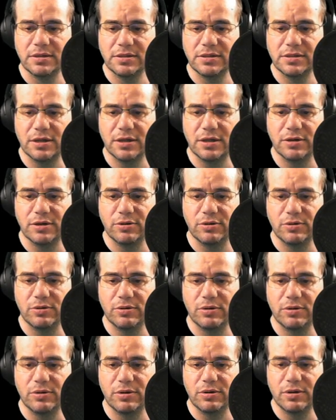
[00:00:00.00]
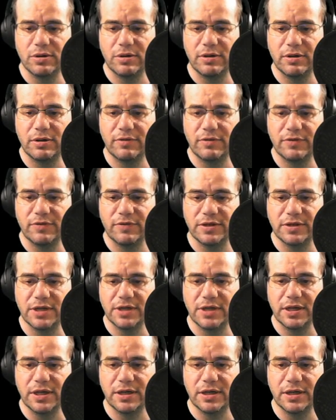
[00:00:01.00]
So if I
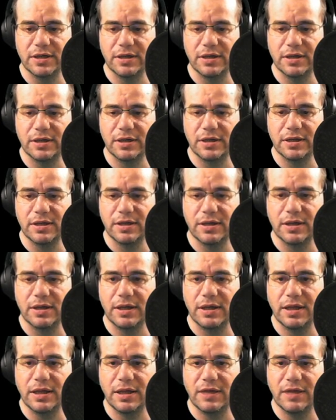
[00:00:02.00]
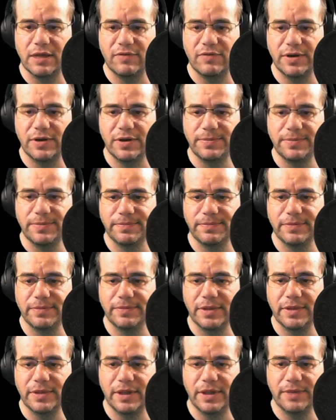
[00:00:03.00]
take Evelyn,
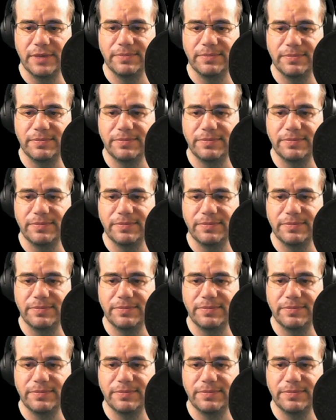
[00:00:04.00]
yeah.